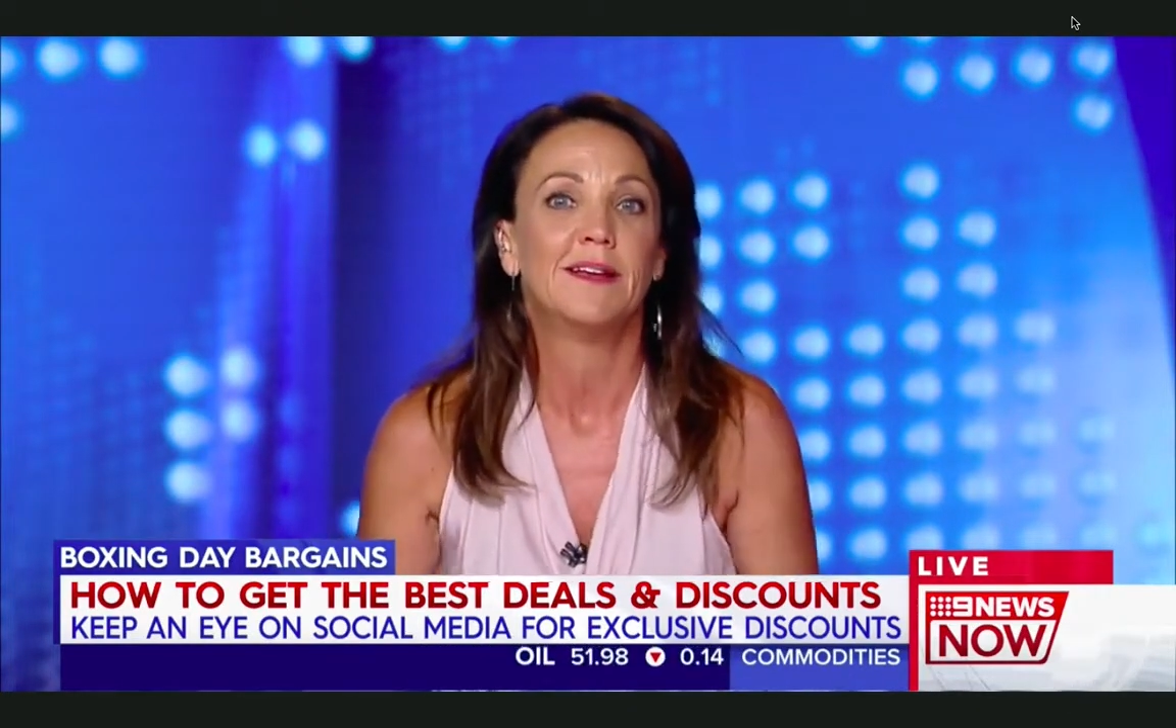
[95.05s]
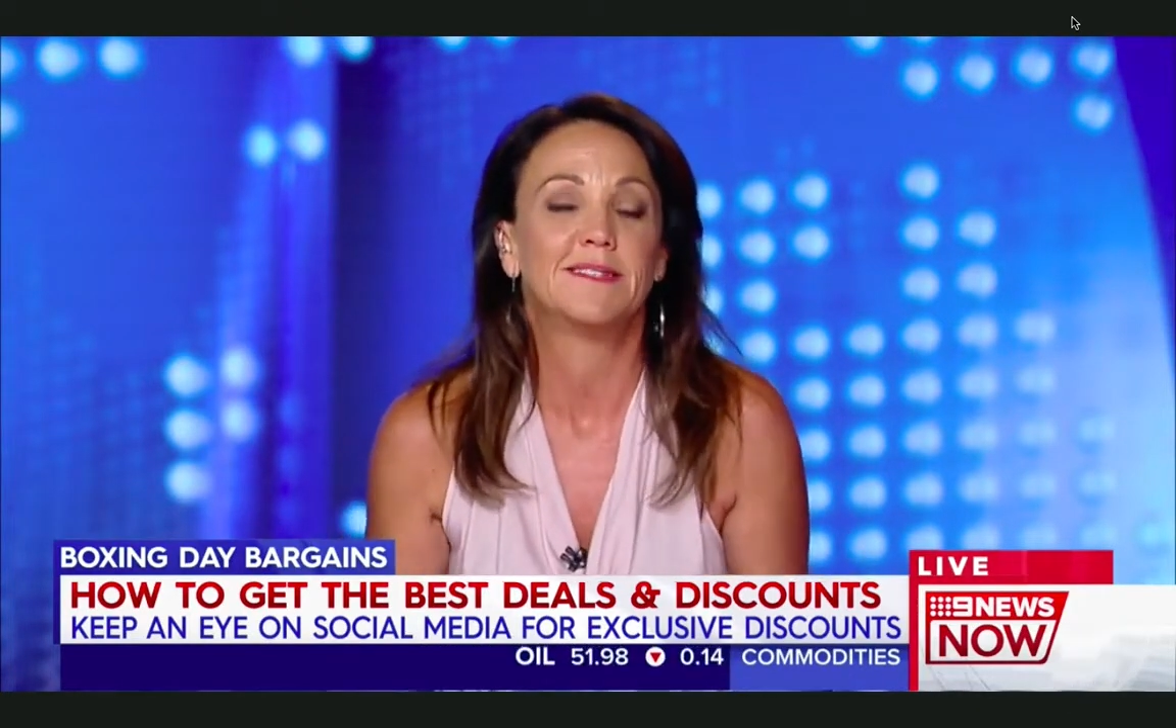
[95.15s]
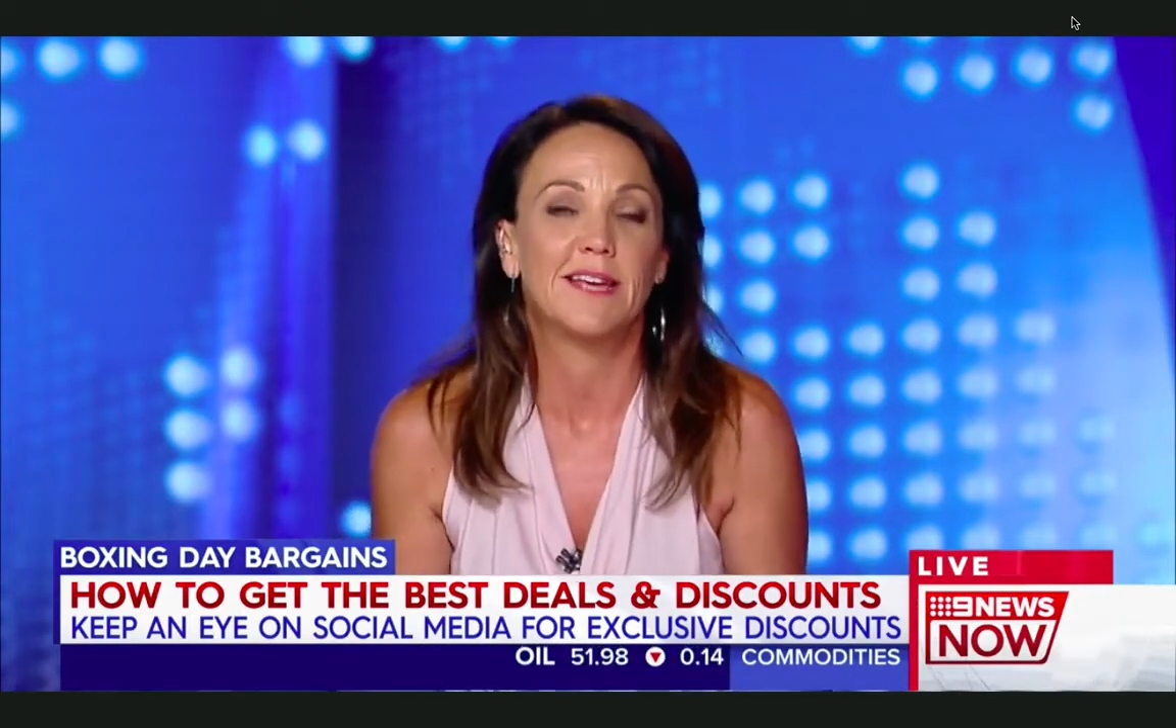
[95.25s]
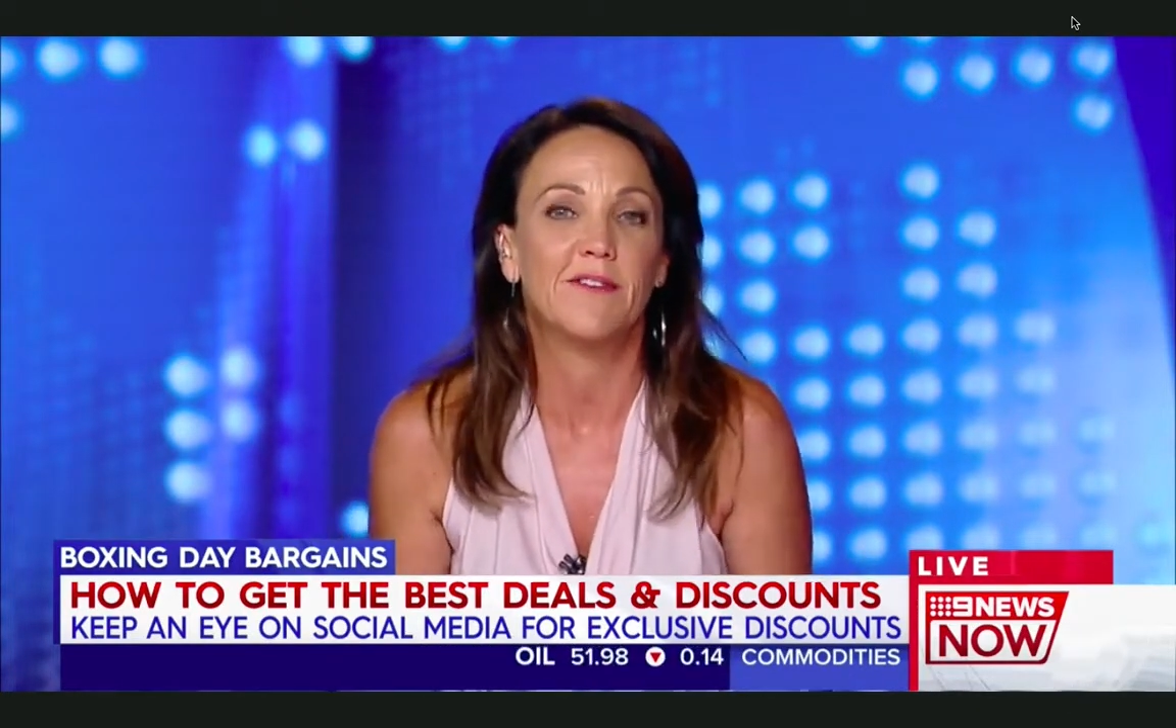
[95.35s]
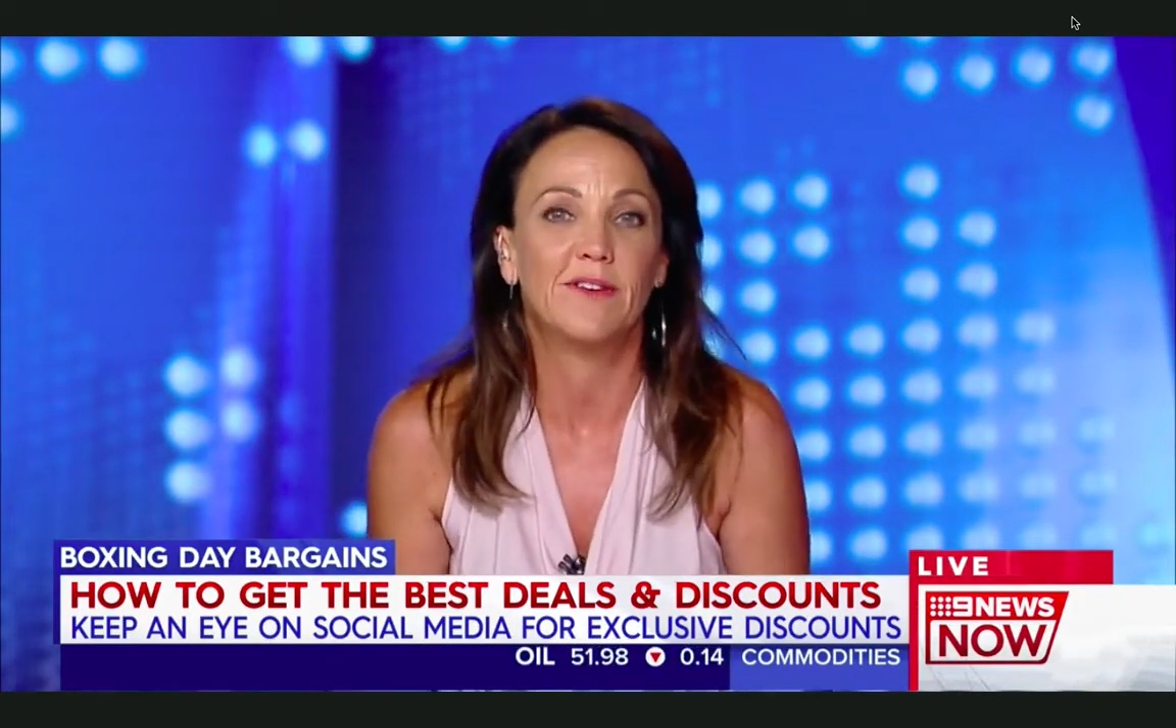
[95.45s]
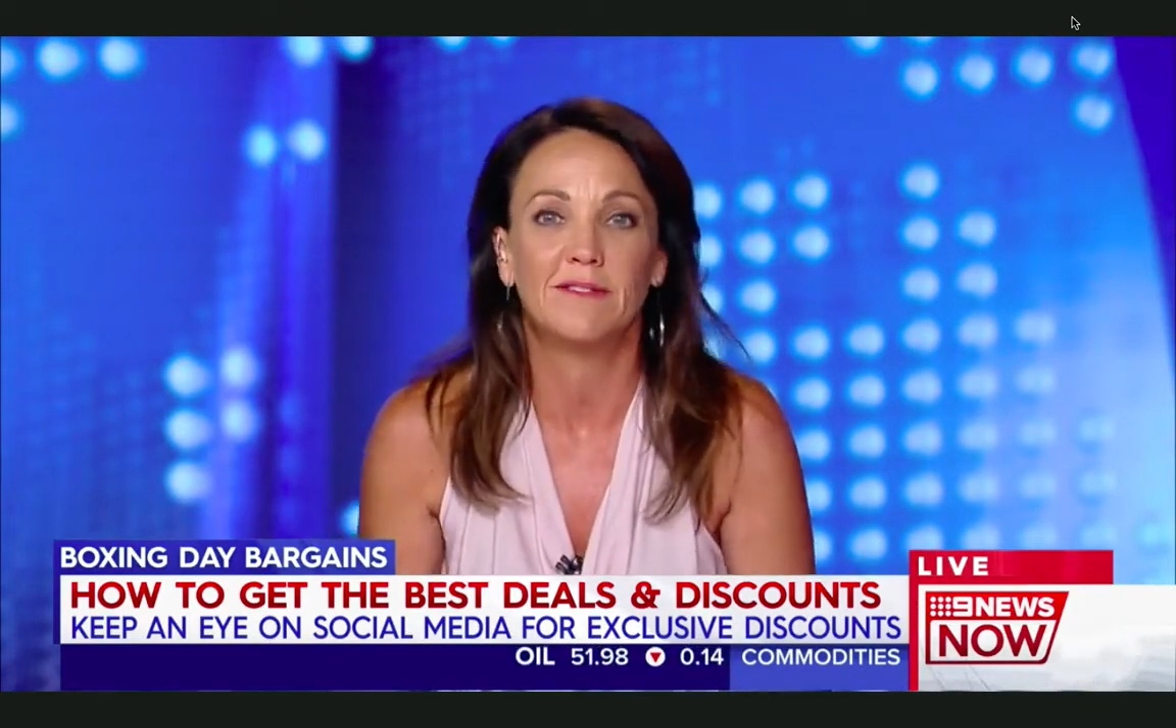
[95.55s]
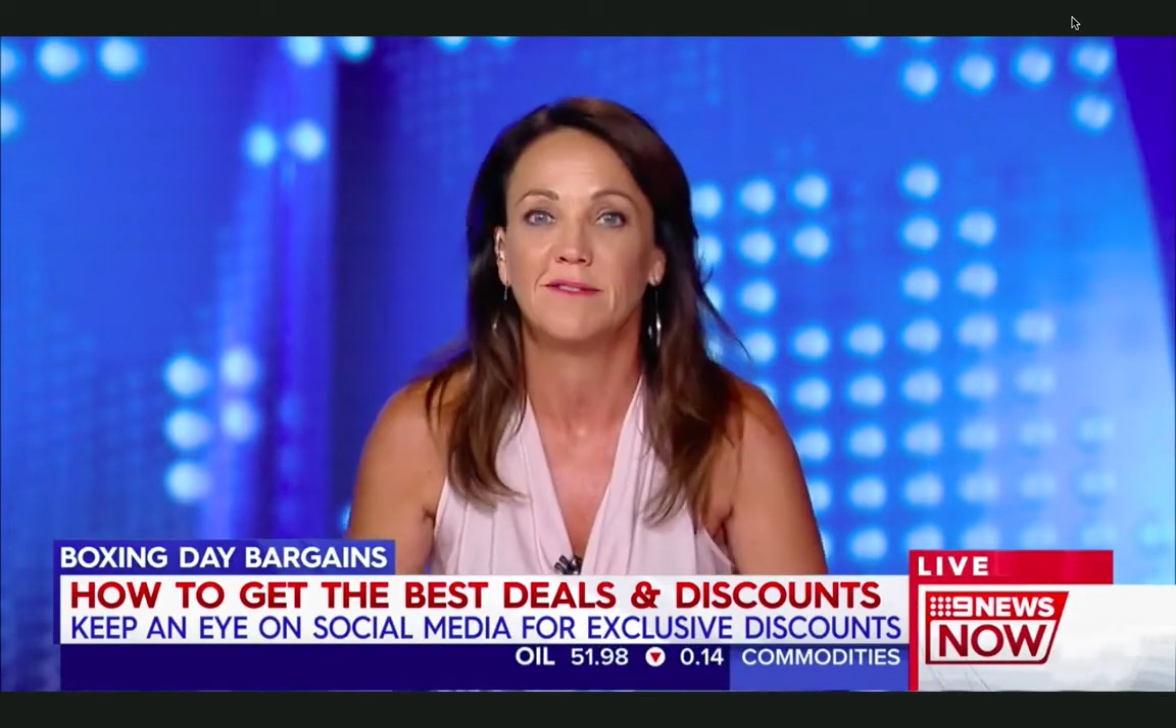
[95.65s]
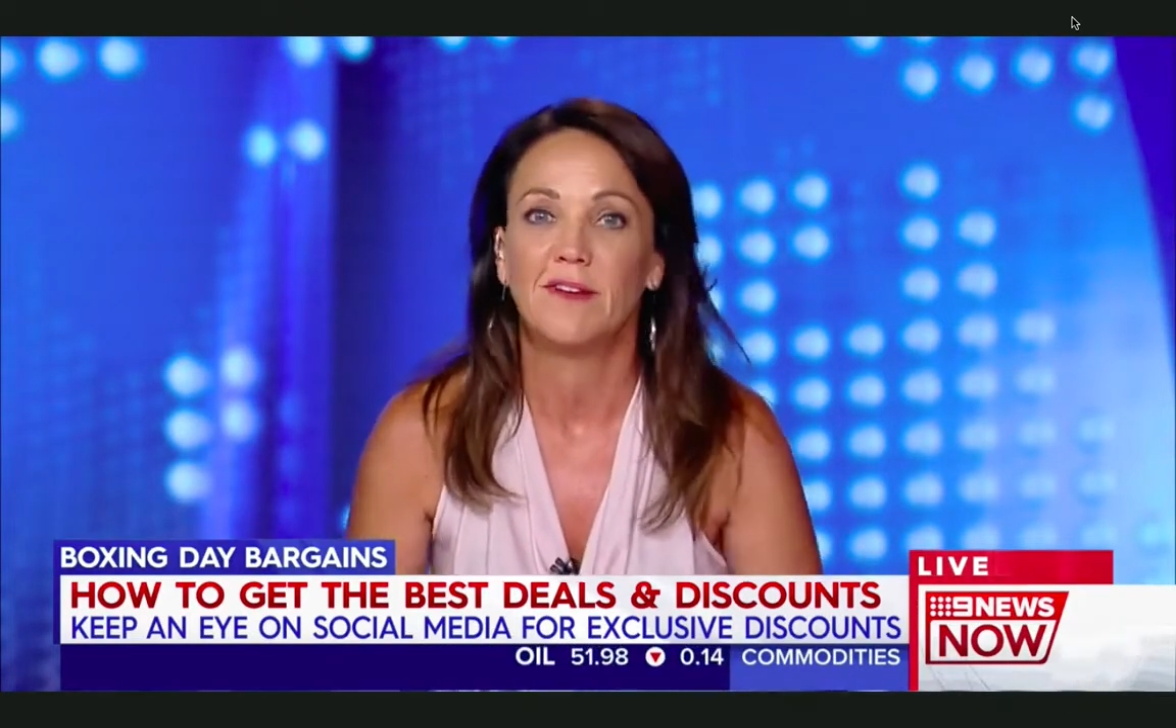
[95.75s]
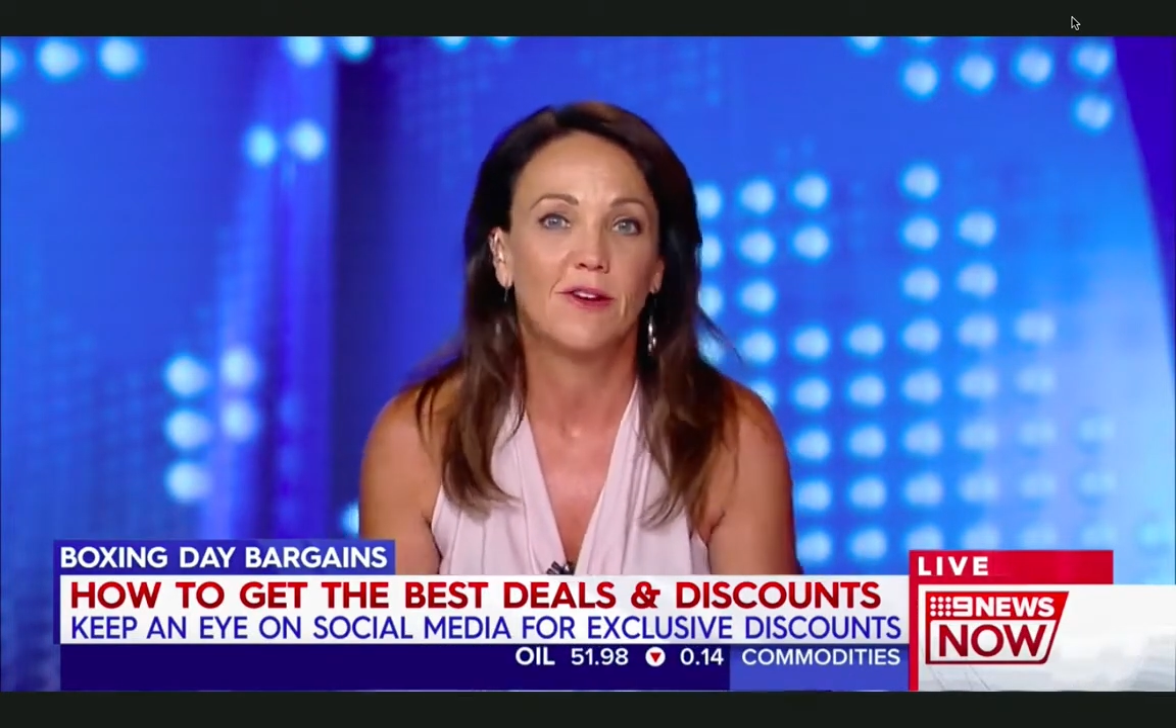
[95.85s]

saving